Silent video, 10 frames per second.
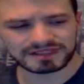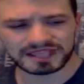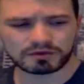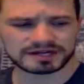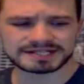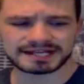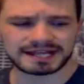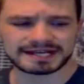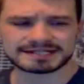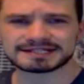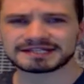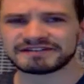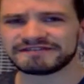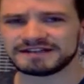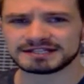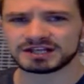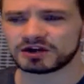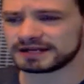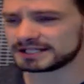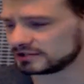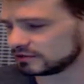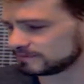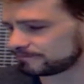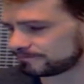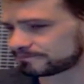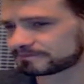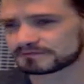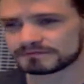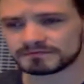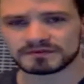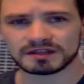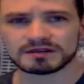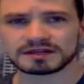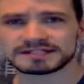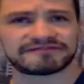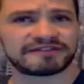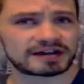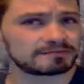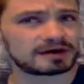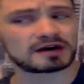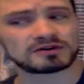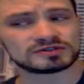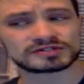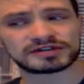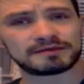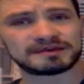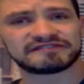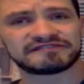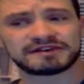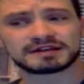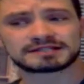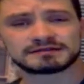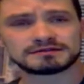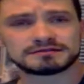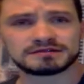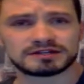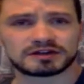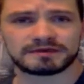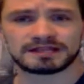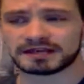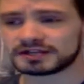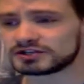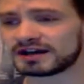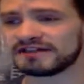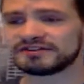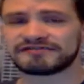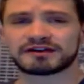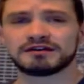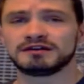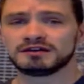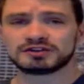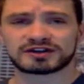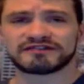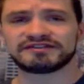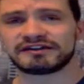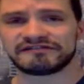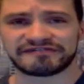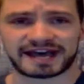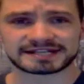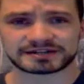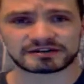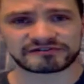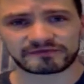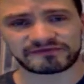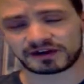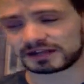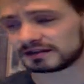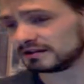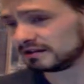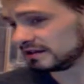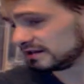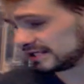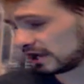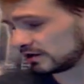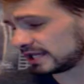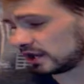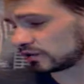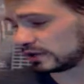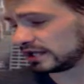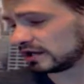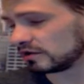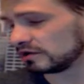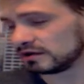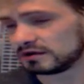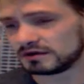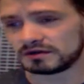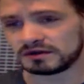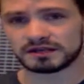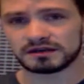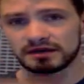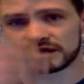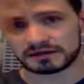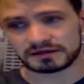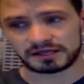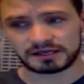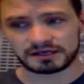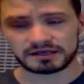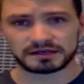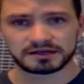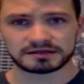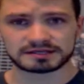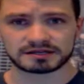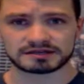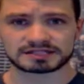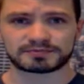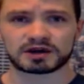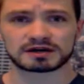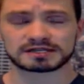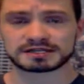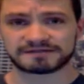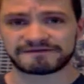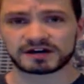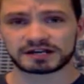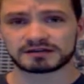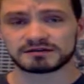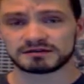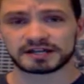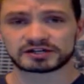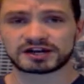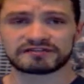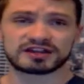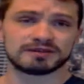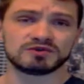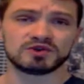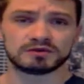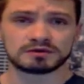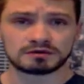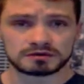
And what is that licensing fees going to? Because the fucking potholes are not being fixed. You know what I mean? Like driving down Vassar from fucking downtown Reno into Sparks is a fucking like driving on the moon.